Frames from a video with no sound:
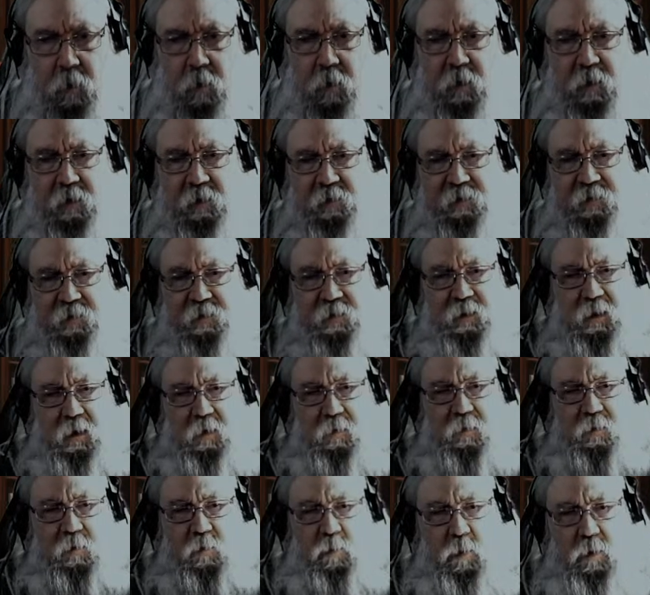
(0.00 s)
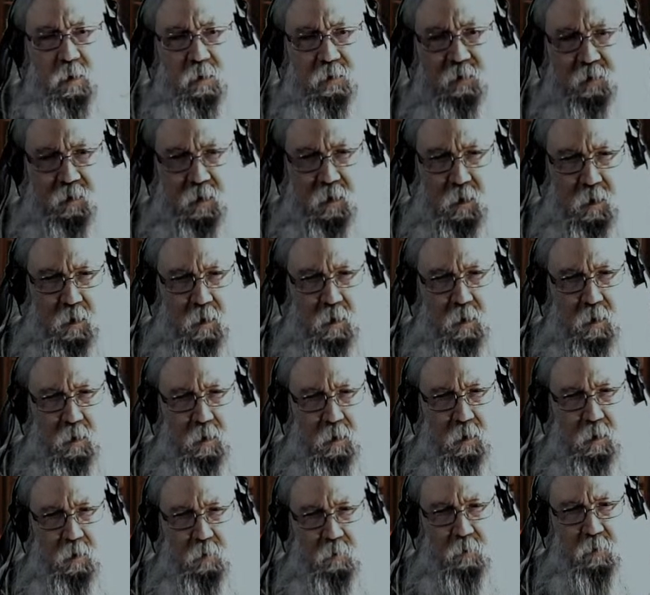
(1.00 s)
All right, let's see how this works.
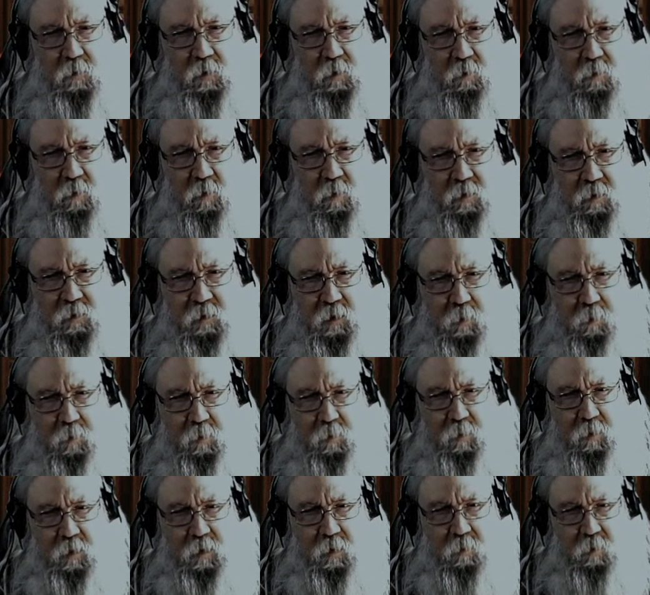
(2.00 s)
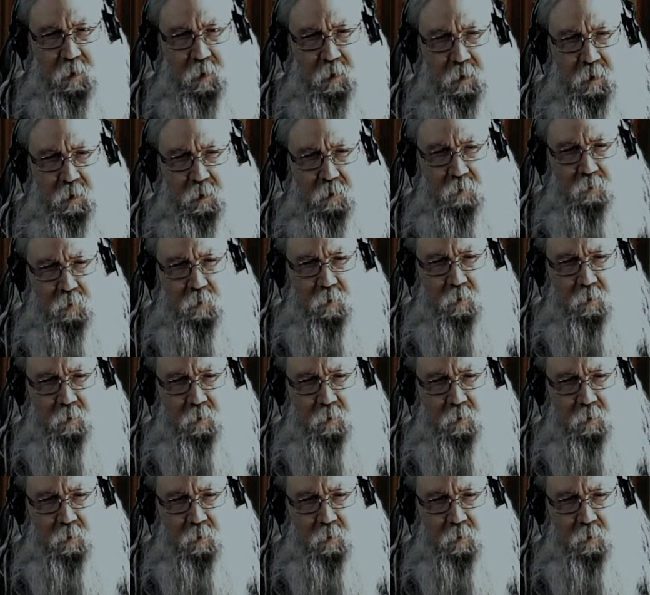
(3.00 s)
The group percept becoming